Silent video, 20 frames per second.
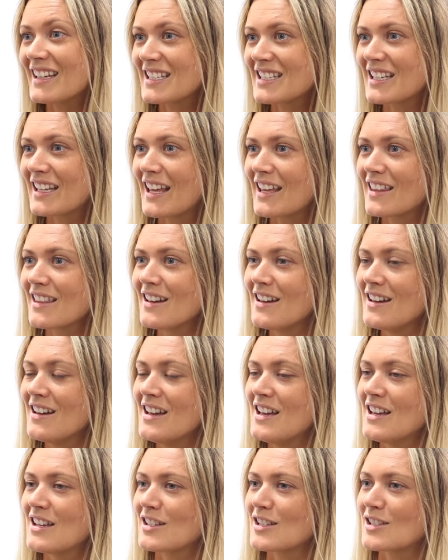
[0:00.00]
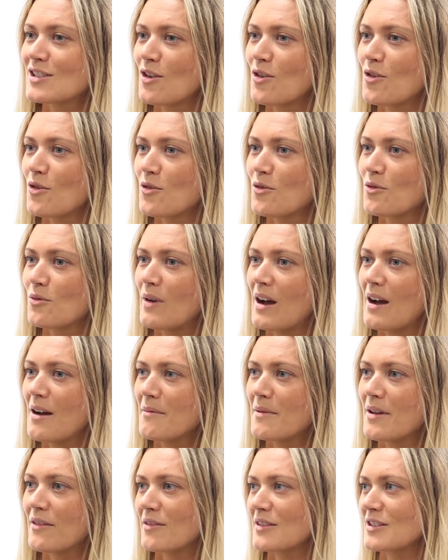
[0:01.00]
together, so
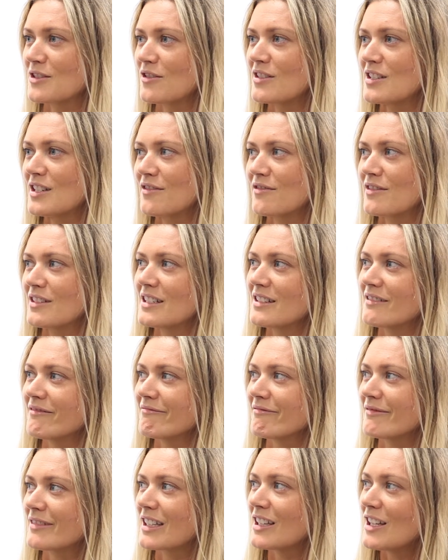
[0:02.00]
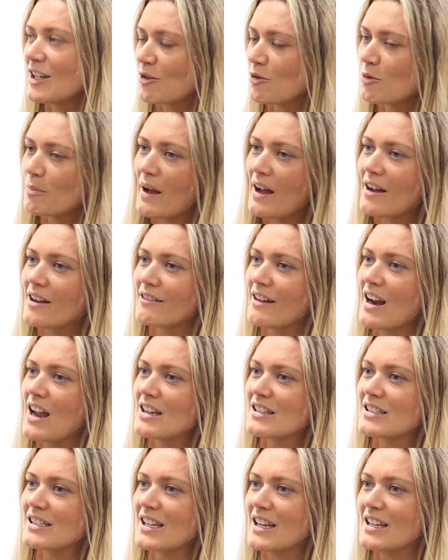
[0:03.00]
everyone's got different clinical
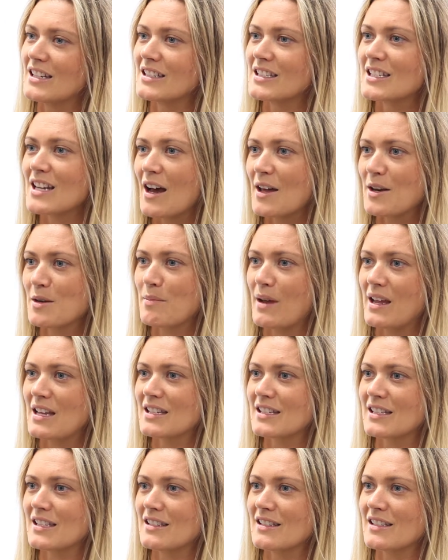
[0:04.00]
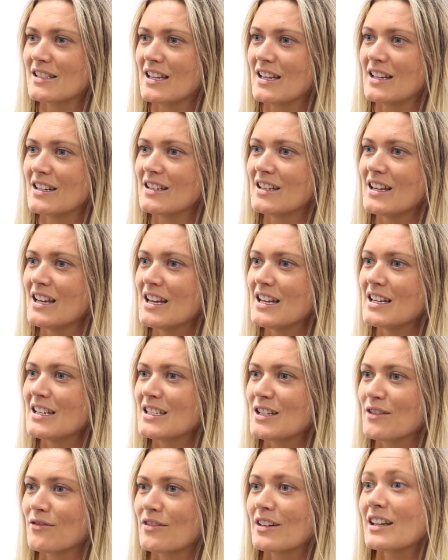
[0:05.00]
backgrounds and databases and
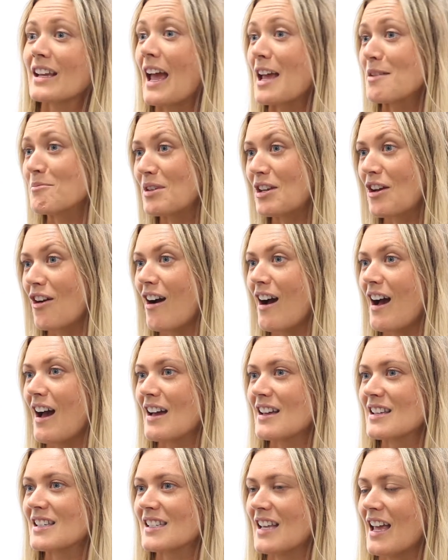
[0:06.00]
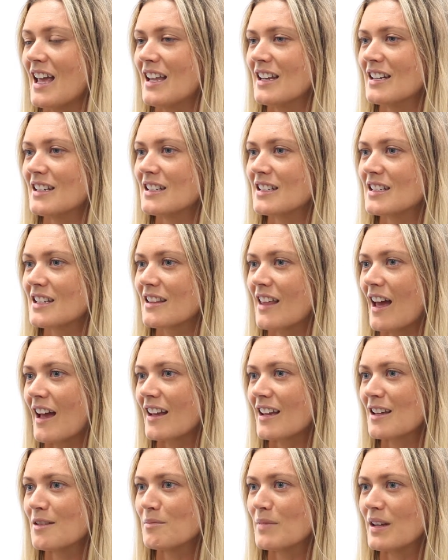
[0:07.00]
different KPIs, and
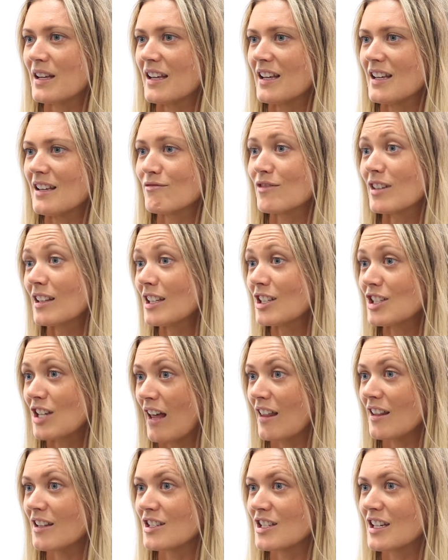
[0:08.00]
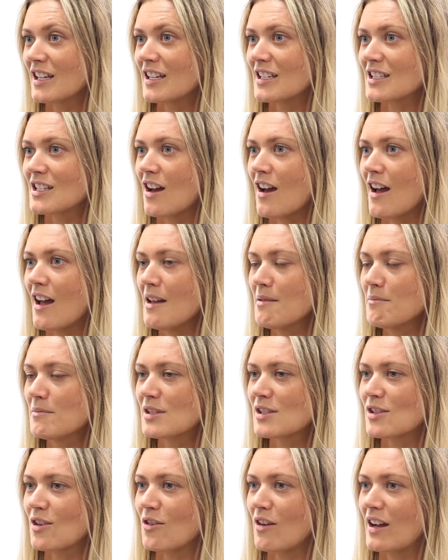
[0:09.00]
that can be really challenging at times.
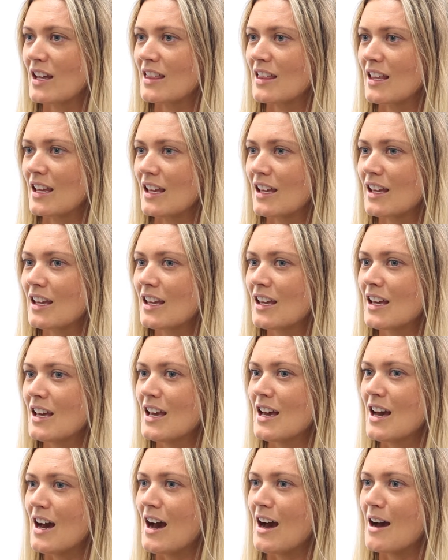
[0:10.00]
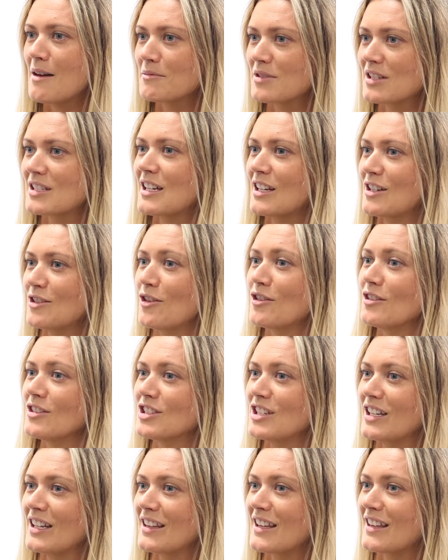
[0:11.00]
So I think just
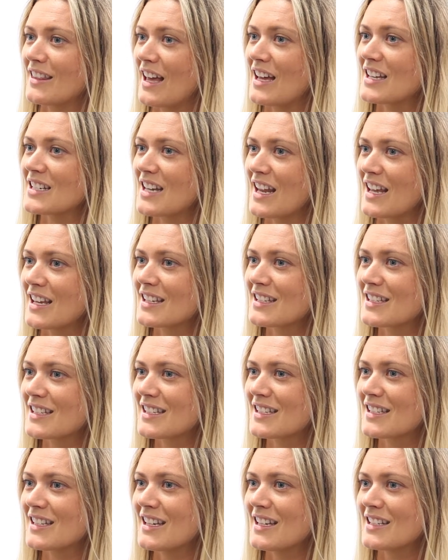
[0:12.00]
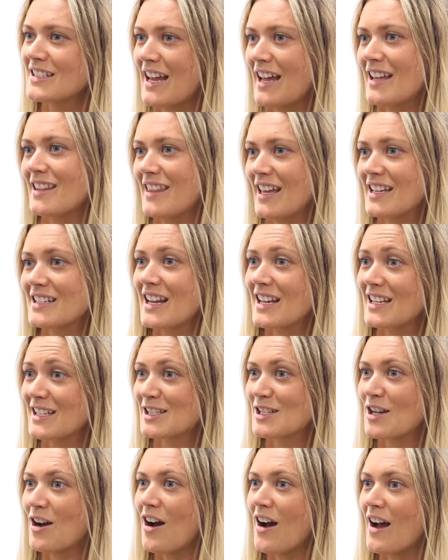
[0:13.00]
acknowledging that takes
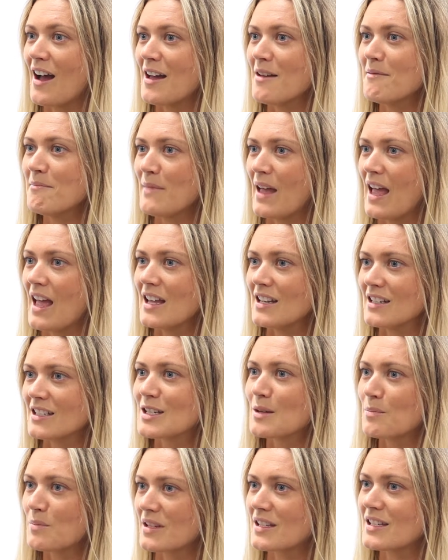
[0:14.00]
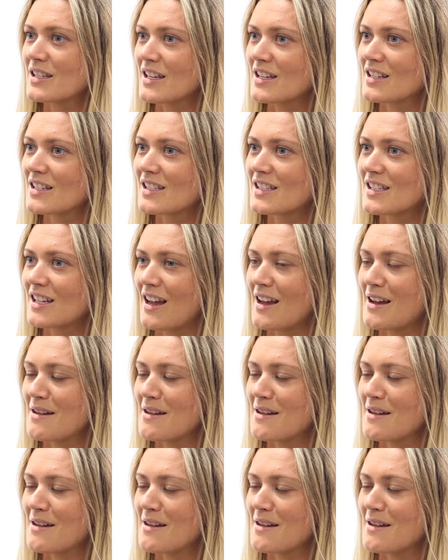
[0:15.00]
time, and to persist